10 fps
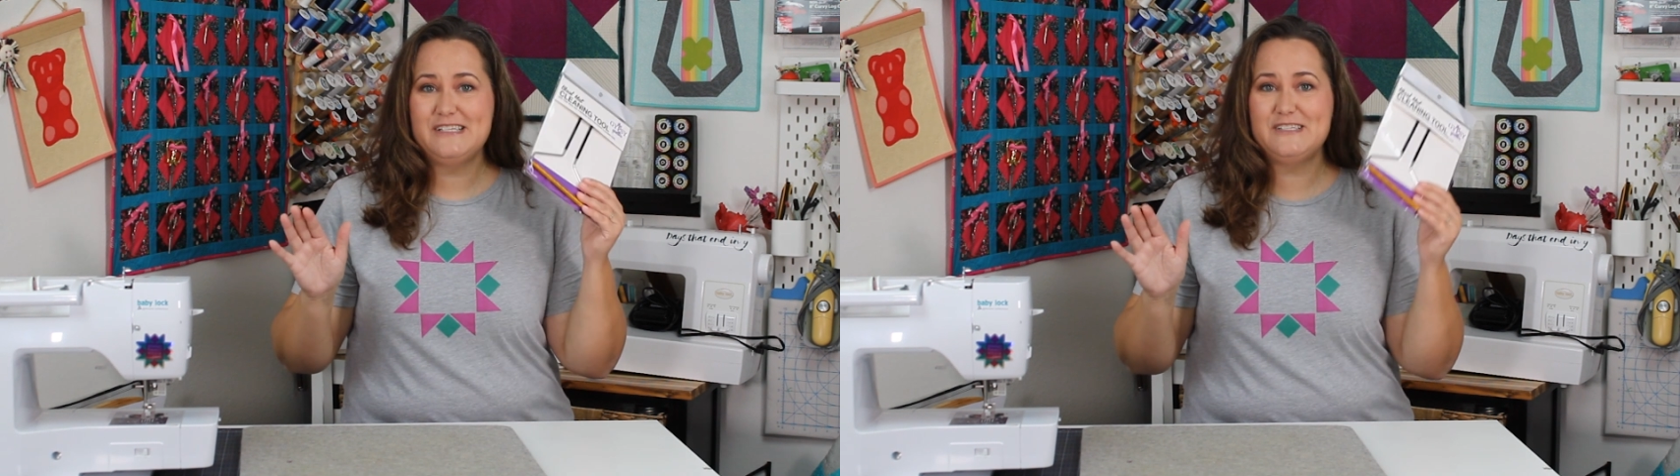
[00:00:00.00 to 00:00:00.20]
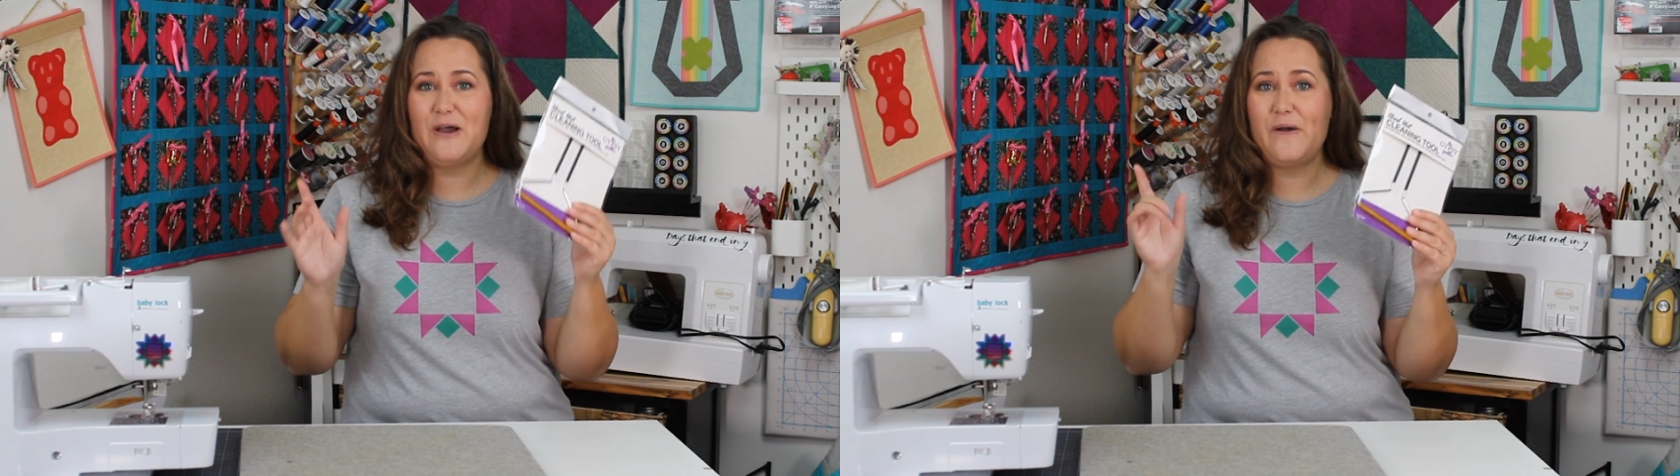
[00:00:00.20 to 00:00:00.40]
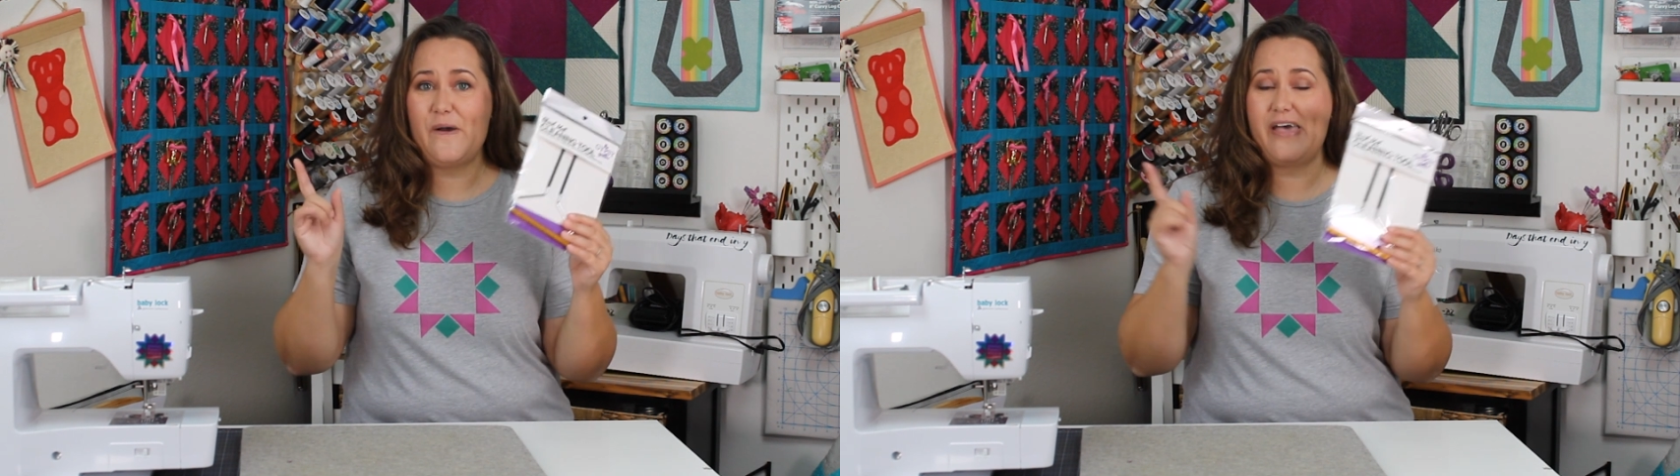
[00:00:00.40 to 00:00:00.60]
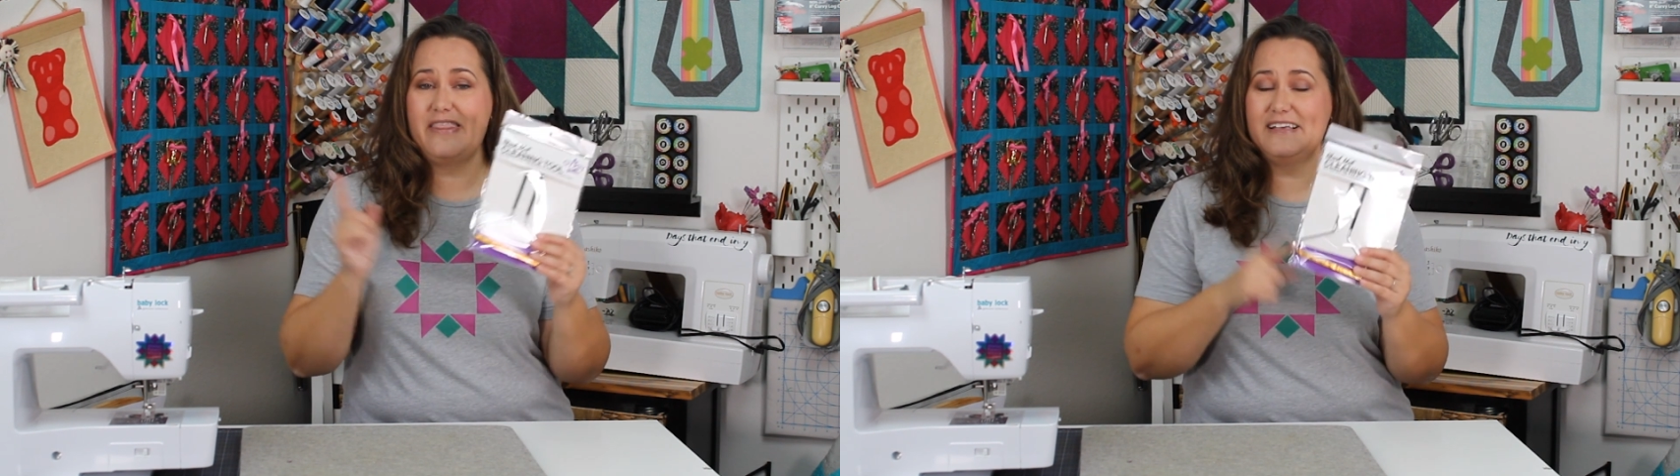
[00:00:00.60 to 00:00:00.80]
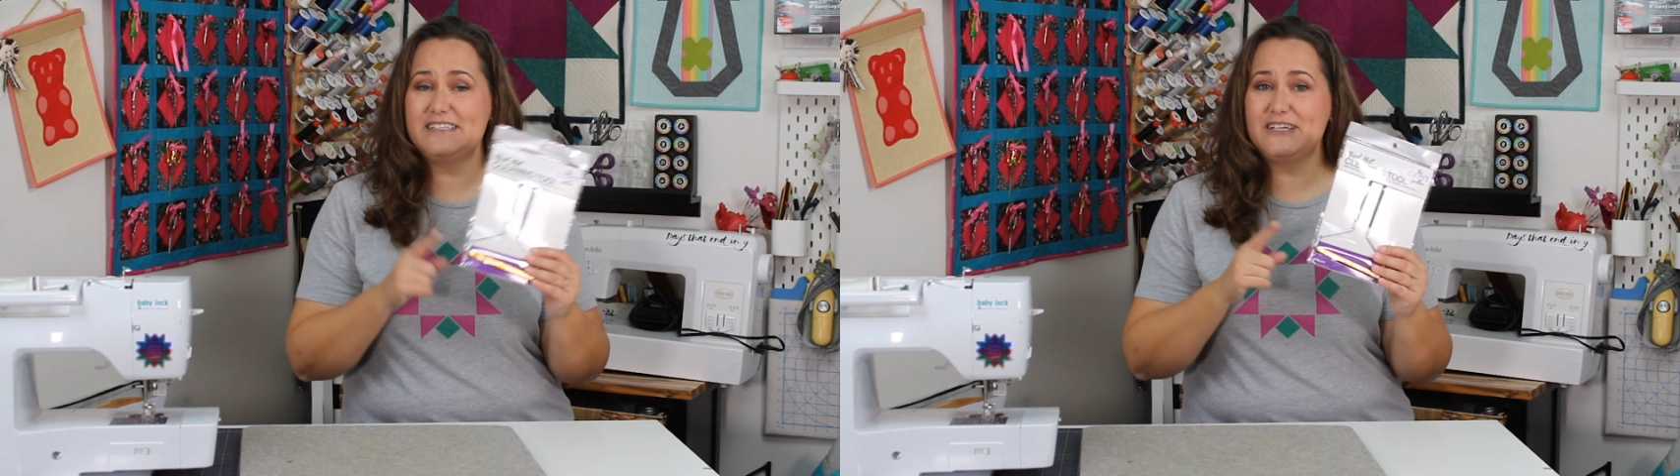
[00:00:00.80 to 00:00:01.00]
so
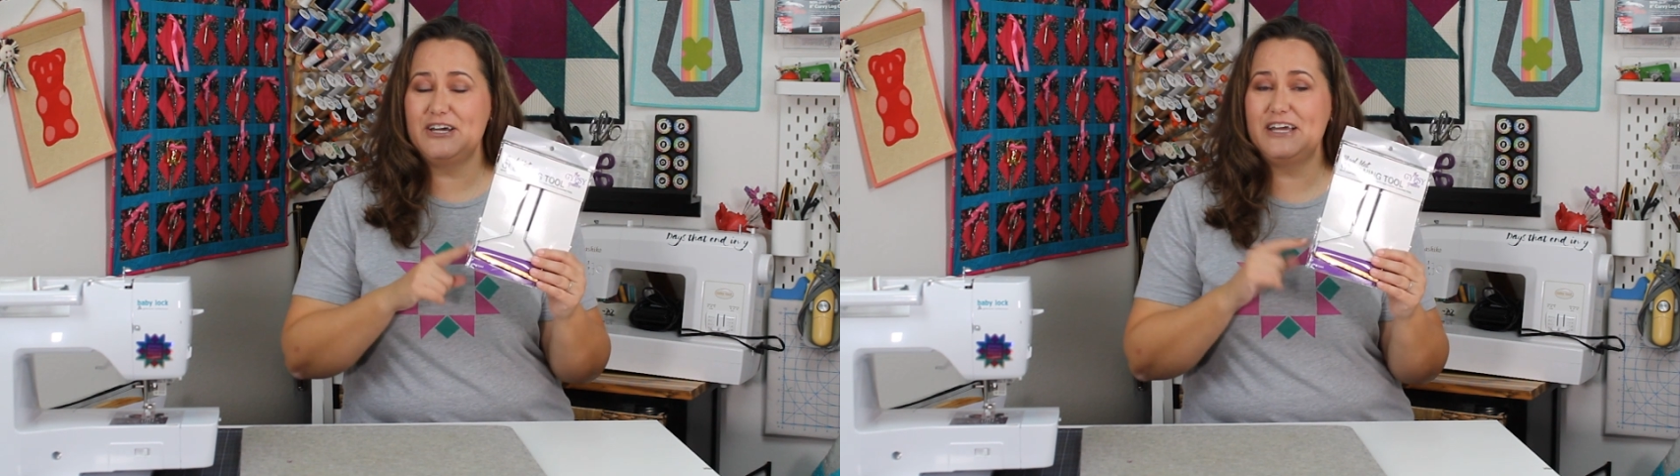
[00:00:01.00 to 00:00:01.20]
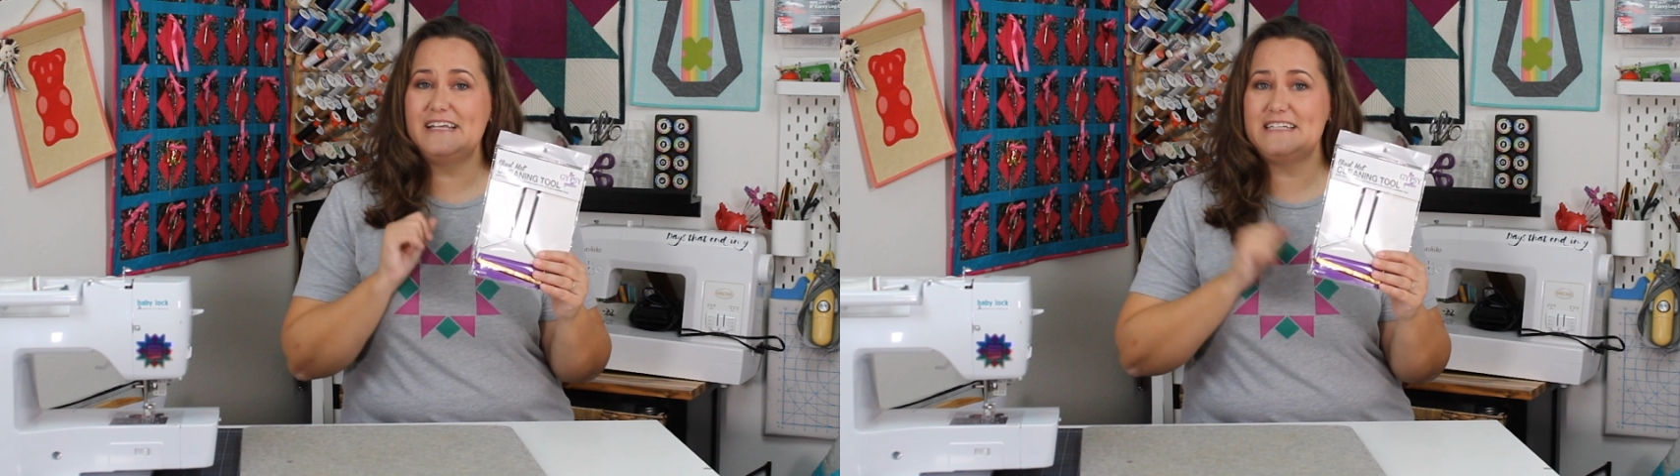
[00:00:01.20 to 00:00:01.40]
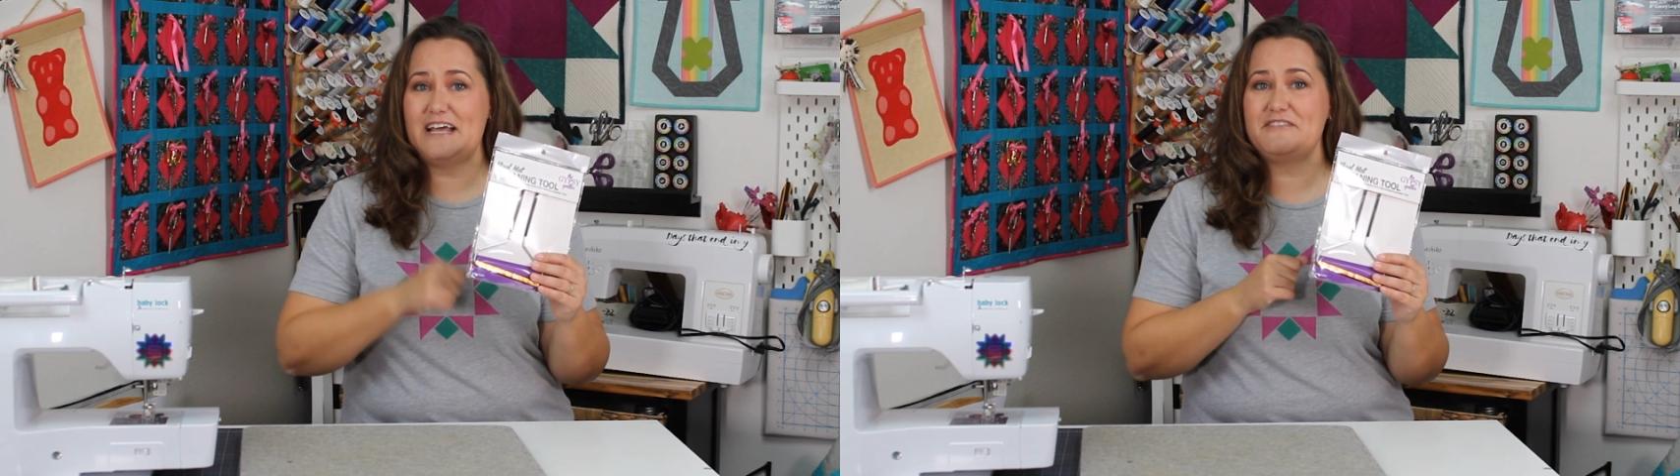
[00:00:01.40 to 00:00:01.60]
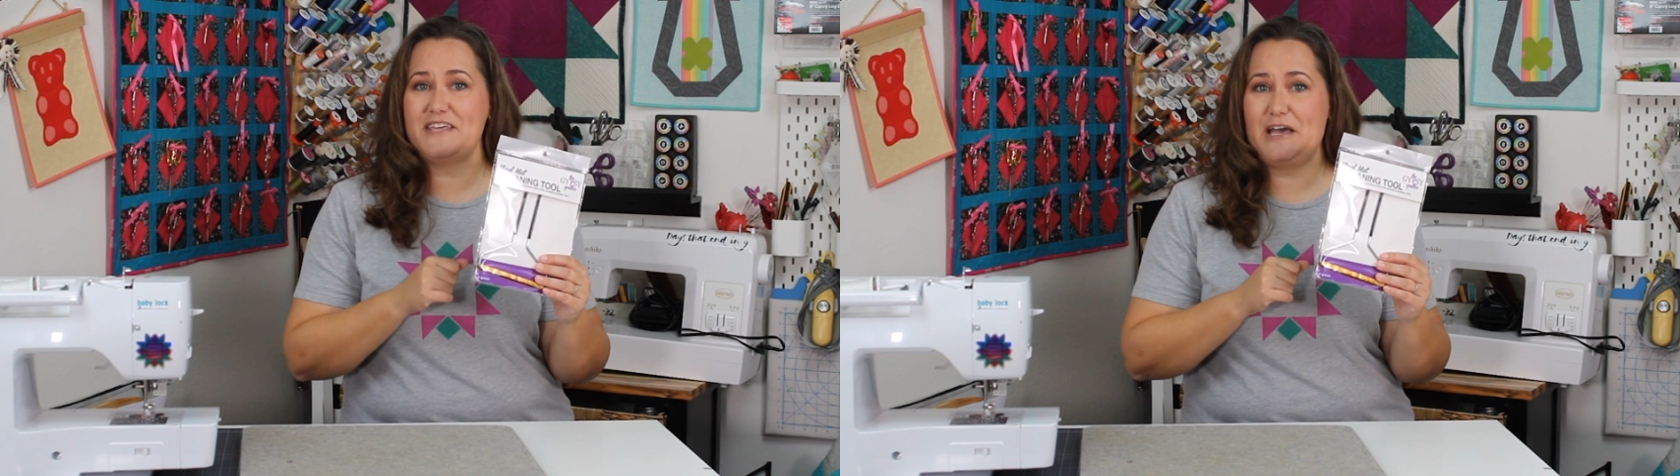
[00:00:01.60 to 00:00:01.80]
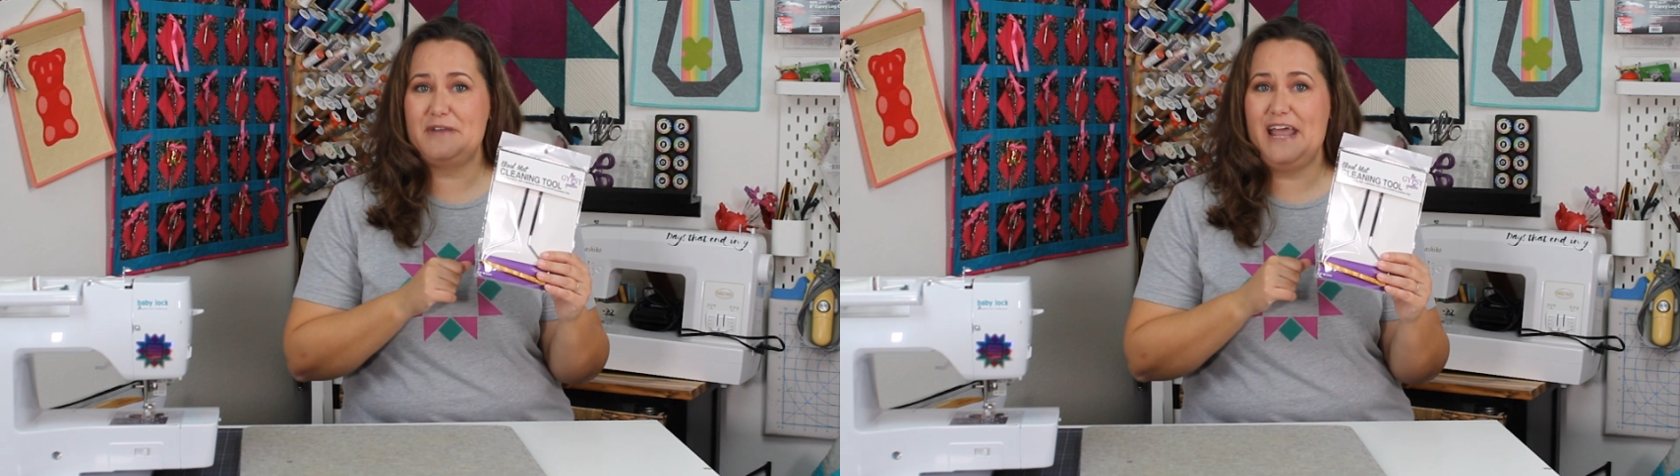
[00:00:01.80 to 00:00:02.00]
this could definitely
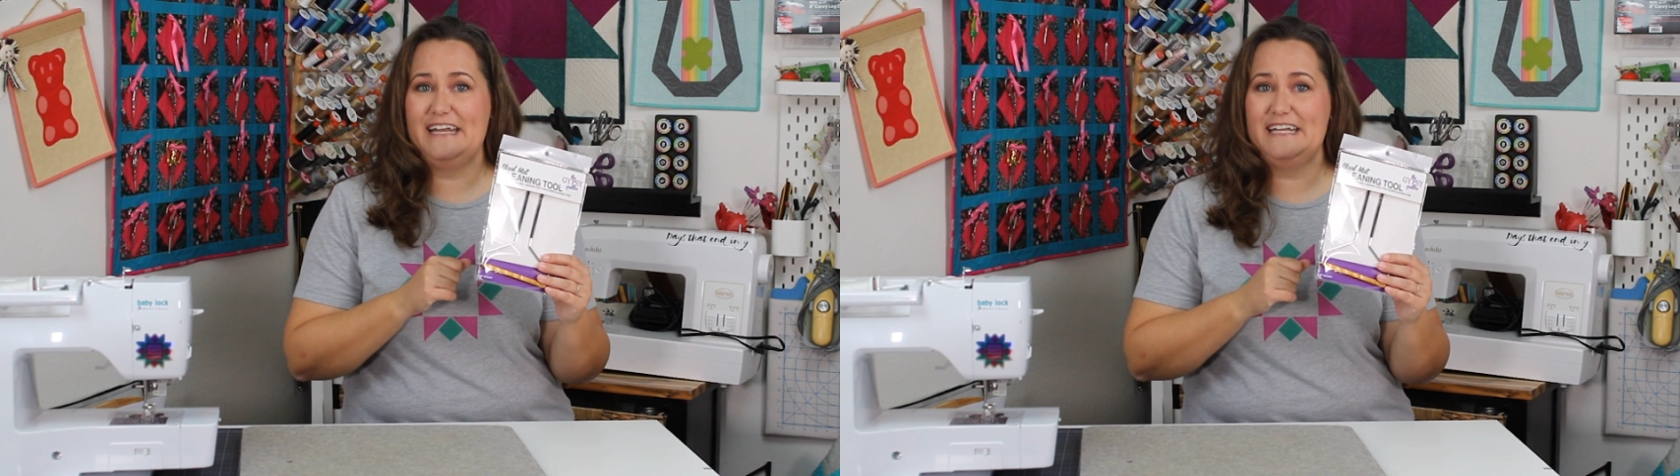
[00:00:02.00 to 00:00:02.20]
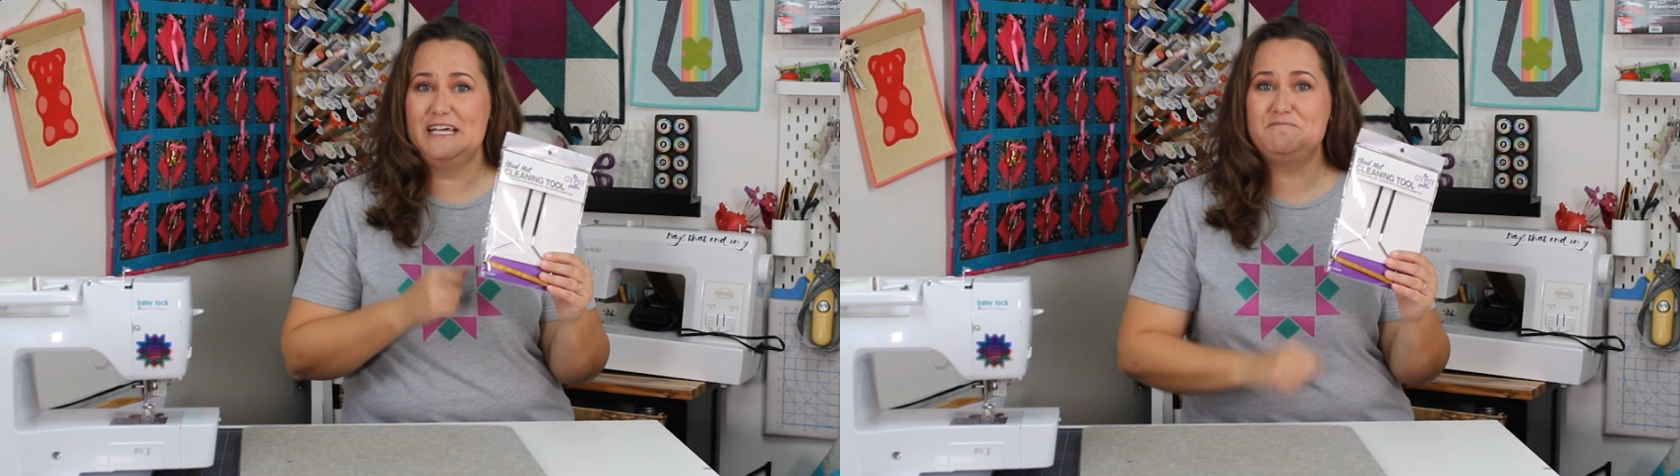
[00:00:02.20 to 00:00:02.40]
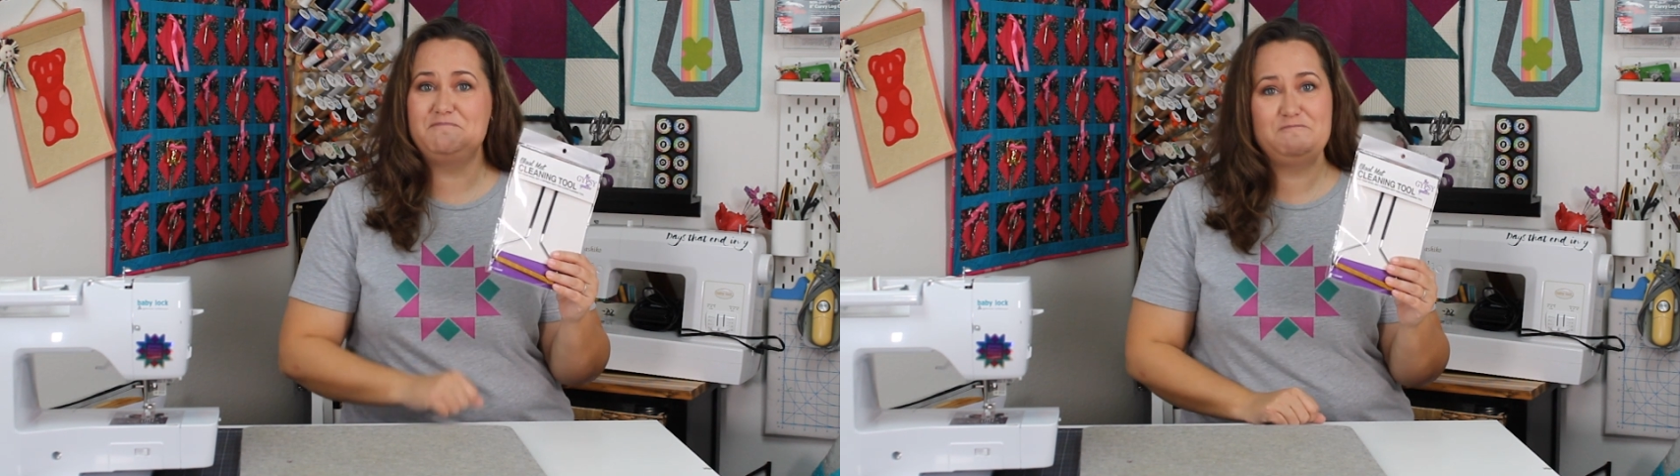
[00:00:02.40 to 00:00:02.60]
come in handy.